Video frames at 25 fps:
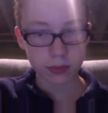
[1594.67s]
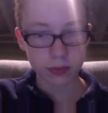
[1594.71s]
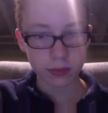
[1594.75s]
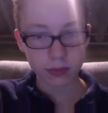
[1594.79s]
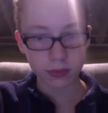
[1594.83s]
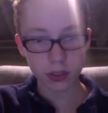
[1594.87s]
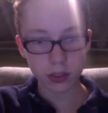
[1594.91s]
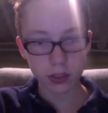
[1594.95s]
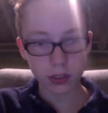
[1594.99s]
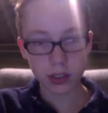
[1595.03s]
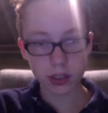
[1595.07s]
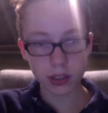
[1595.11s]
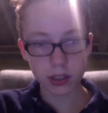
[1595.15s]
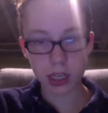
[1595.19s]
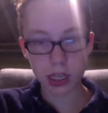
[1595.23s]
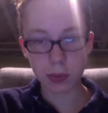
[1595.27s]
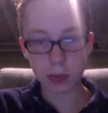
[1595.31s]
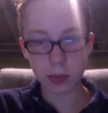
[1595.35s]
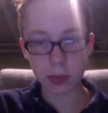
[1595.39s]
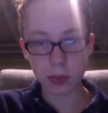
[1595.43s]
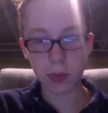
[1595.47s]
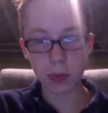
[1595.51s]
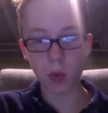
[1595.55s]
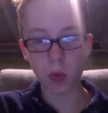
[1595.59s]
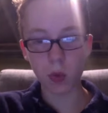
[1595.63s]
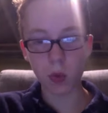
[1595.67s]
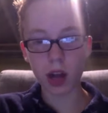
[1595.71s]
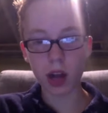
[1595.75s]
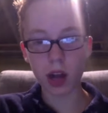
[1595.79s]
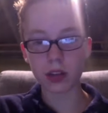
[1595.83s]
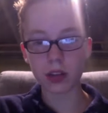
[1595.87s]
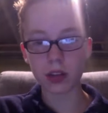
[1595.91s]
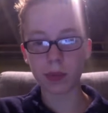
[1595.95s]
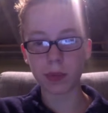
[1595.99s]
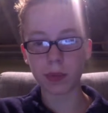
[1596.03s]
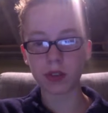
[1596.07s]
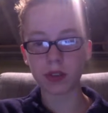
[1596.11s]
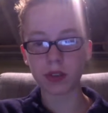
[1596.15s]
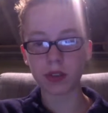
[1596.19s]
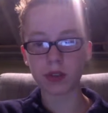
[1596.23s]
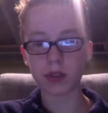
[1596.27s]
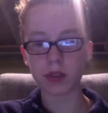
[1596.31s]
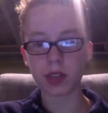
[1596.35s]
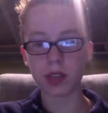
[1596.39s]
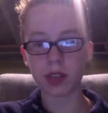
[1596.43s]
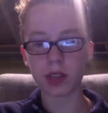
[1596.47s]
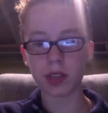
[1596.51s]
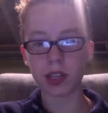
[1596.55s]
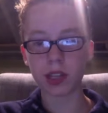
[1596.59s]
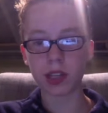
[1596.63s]
There's 6 people watching, but there's
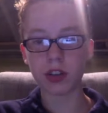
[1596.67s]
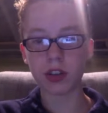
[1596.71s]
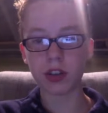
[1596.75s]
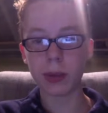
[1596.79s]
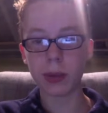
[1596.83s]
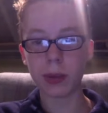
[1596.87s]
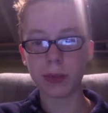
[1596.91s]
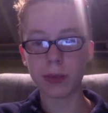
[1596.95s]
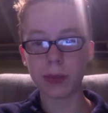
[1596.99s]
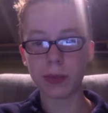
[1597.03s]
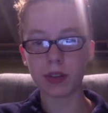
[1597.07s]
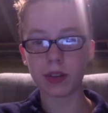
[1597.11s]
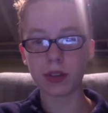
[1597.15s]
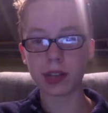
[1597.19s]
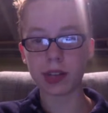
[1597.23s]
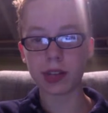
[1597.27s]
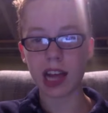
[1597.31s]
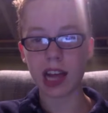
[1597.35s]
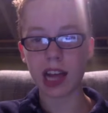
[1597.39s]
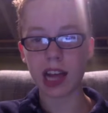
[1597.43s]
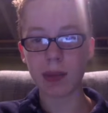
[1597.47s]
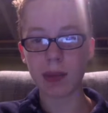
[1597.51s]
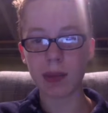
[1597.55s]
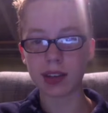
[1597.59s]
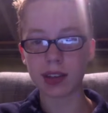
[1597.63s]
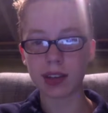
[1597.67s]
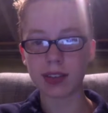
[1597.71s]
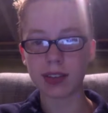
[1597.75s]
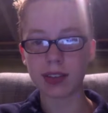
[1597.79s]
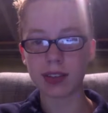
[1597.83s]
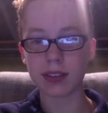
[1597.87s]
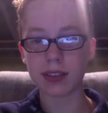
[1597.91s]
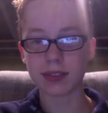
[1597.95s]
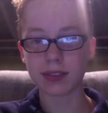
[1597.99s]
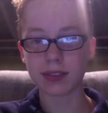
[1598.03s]
only like 2 people in the comments.